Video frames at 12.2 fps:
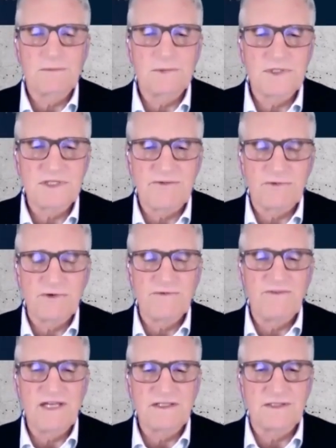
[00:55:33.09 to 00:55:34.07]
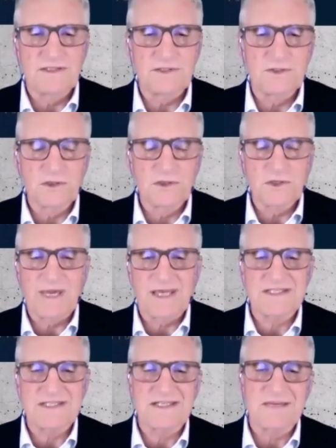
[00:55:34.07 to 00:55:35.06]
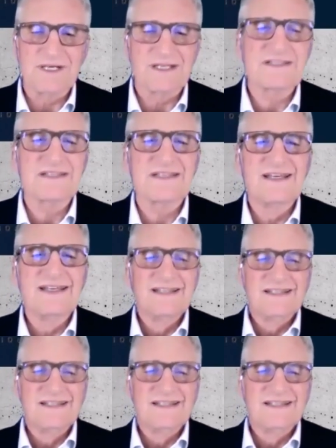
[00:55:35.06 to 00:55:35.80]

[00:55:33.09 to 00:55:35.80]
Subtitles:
was never invented to talk about Semites.